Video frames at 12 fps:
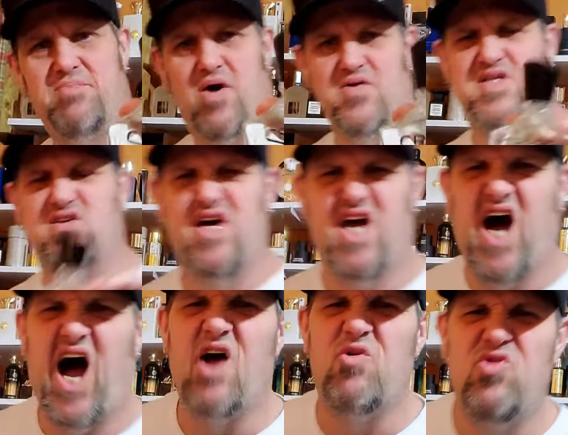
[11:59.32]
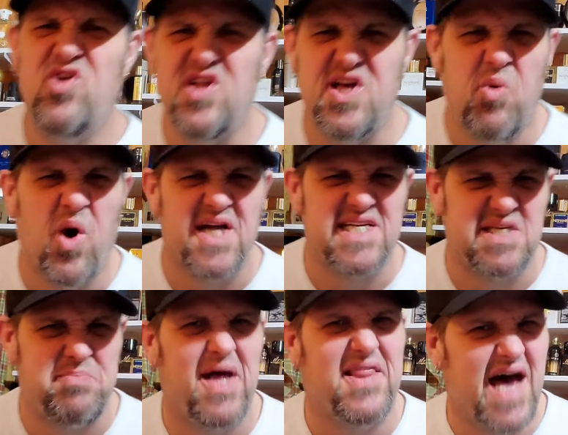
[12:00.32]
a bottle This. like, I really want to
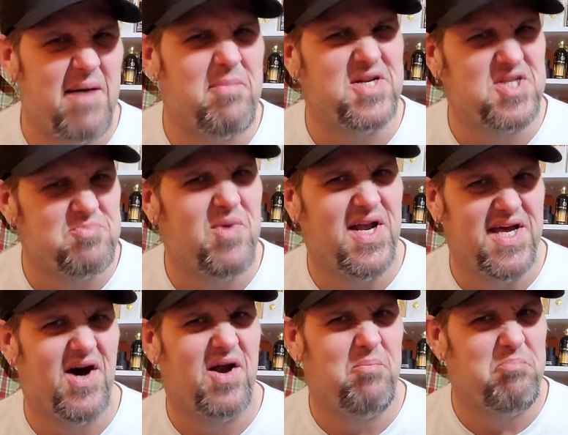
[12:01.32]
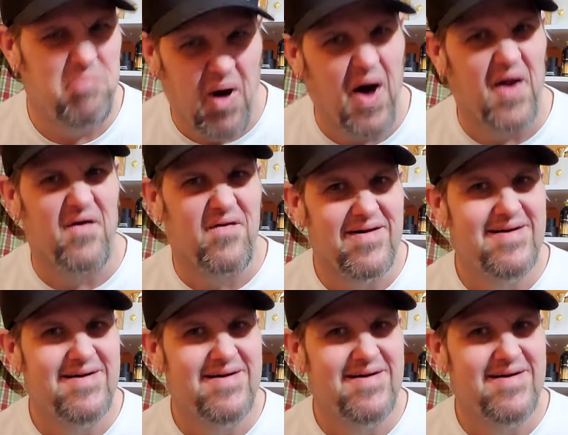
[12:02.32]
spend that much money on a bottle.